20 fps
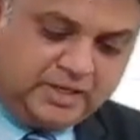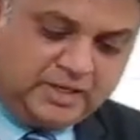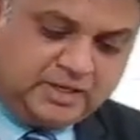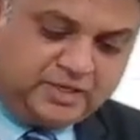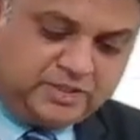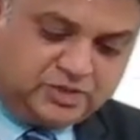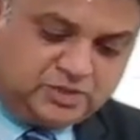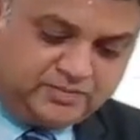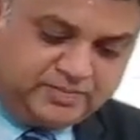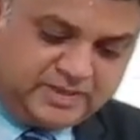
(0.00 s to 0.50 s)

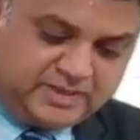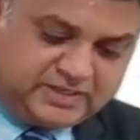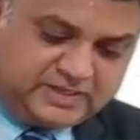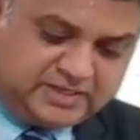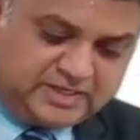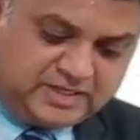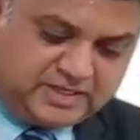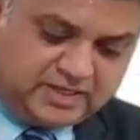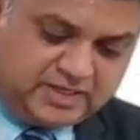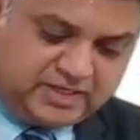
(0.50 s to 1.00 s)
So
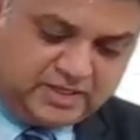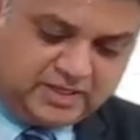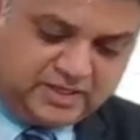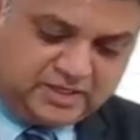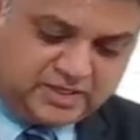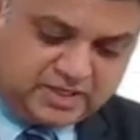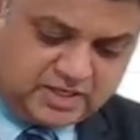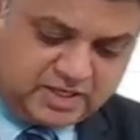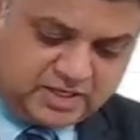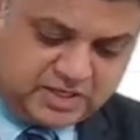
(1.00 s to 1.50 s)
basically,
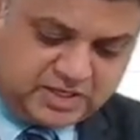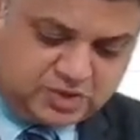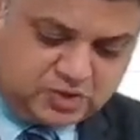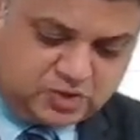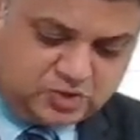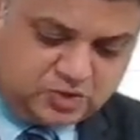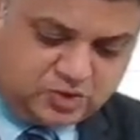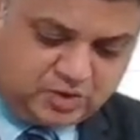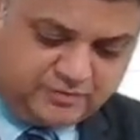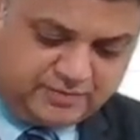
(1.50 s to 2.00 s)
the
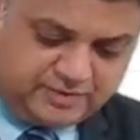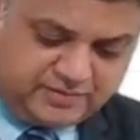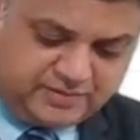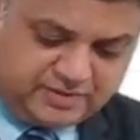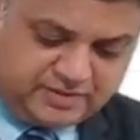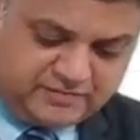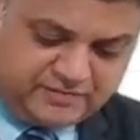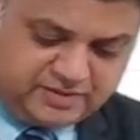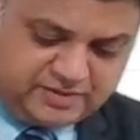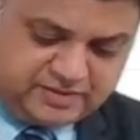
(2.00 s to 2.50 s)
issue of the
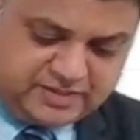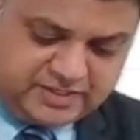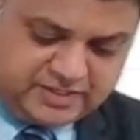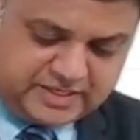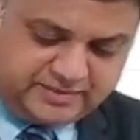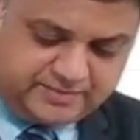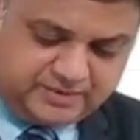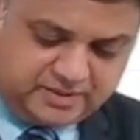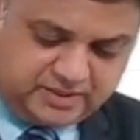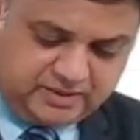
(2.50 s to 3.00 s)
preference share
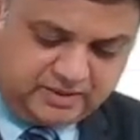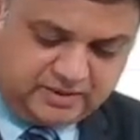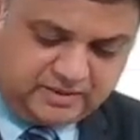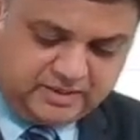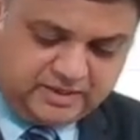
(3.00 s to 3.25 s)
capital